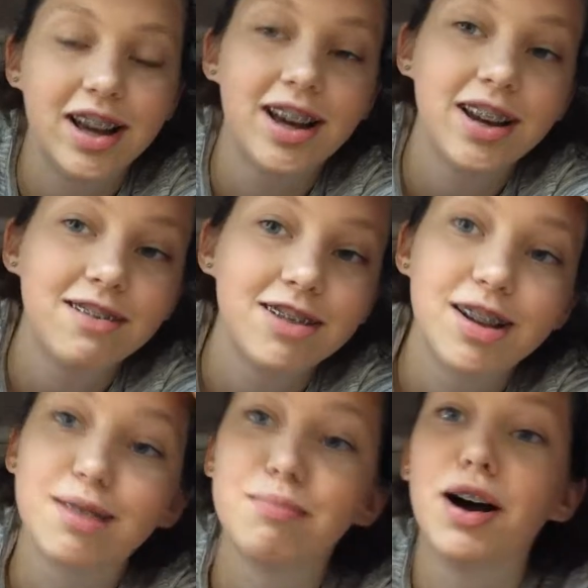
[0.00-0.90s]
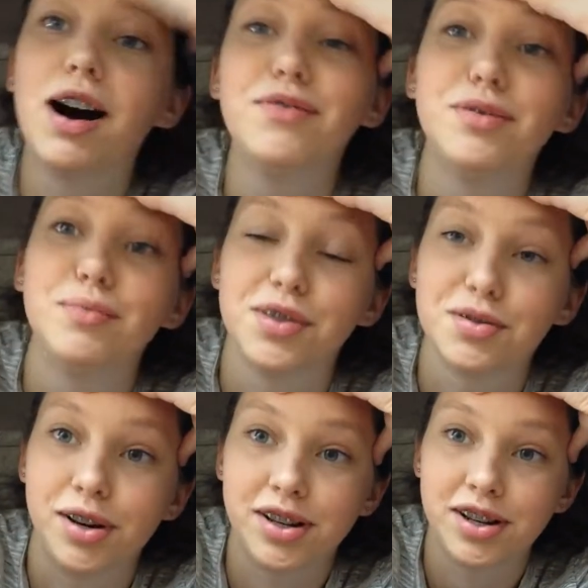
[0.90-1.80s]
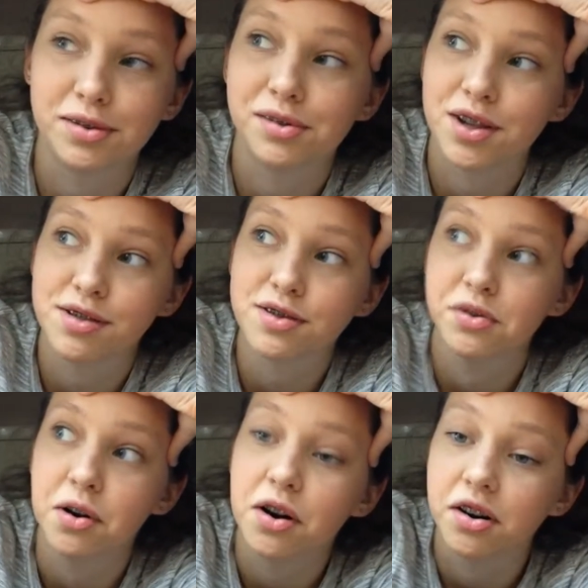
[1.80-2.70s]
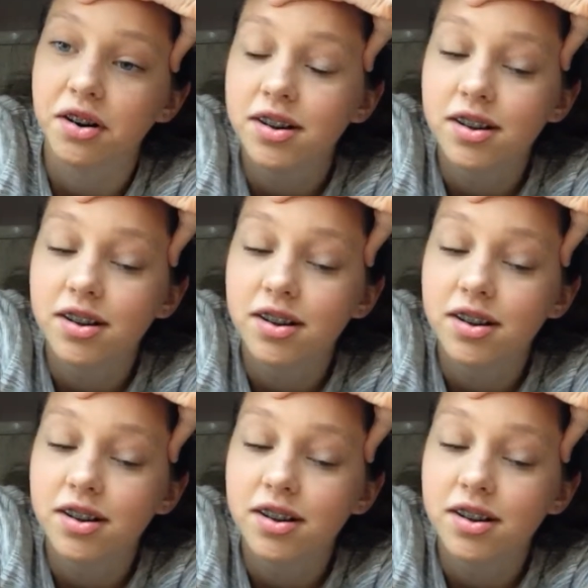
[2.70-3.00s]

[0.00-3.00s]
and I realised my oven was 20 degrees too hot.